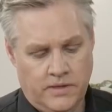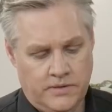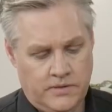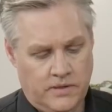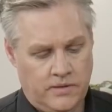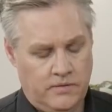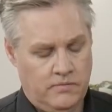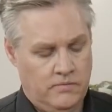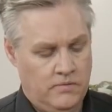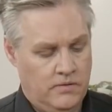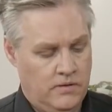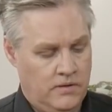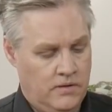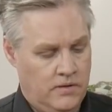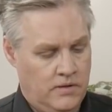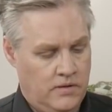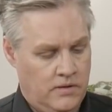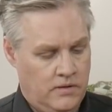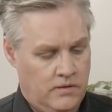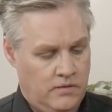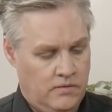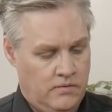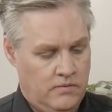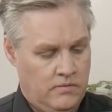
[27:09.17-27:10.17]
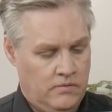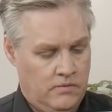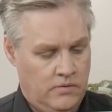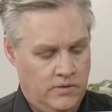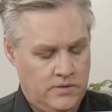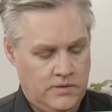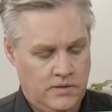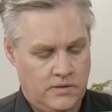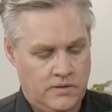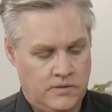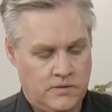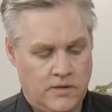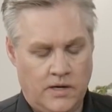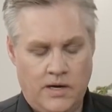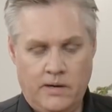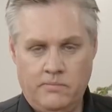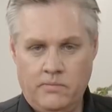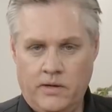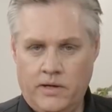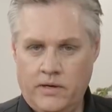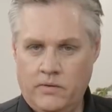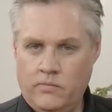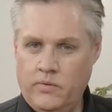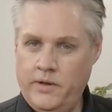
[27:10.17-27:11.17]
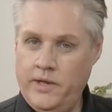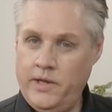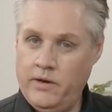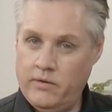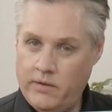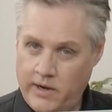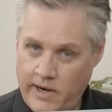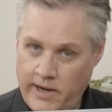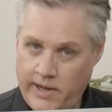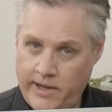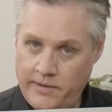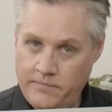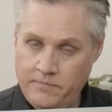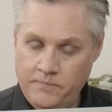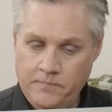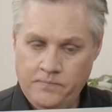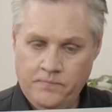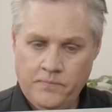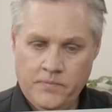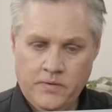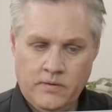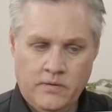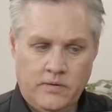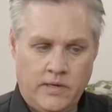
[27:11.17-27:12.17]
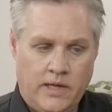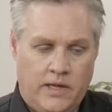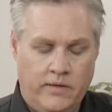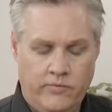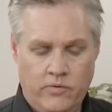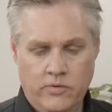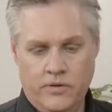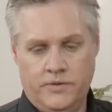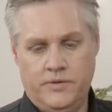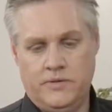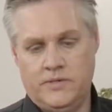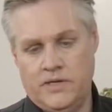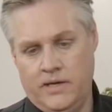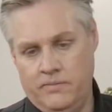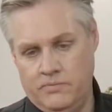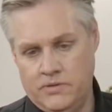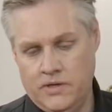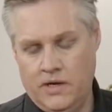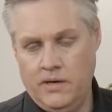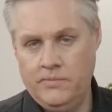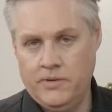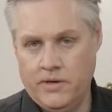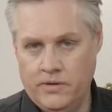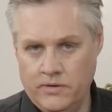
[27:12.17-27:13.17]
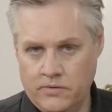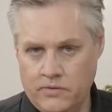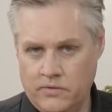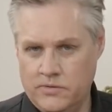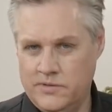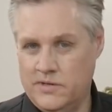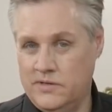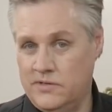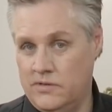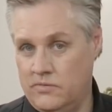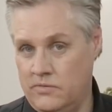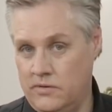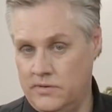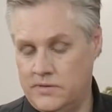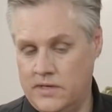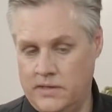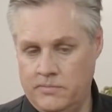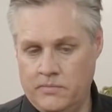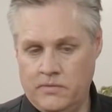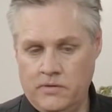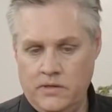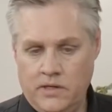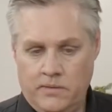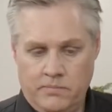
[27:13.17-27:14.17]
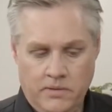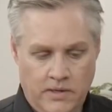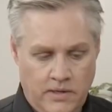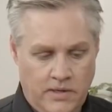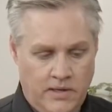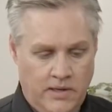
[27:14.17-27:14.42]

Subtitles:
is it looks at the timeline of where you're at. Now they've all got the same time code of course because they're all the same clip,